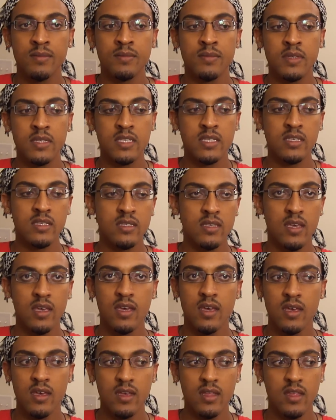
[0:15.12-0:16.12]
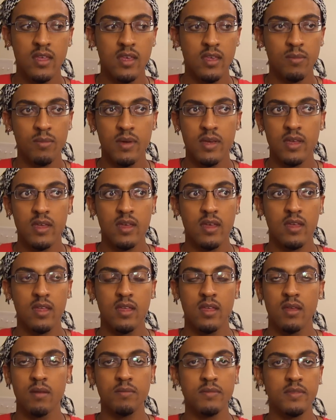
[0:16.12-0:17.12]
This is like my
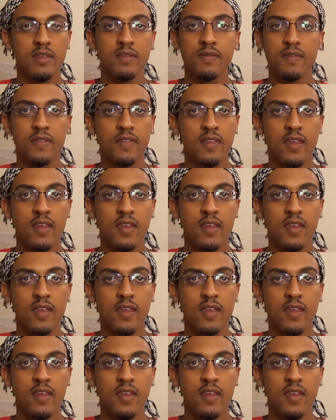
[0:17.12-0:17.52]
umpteenth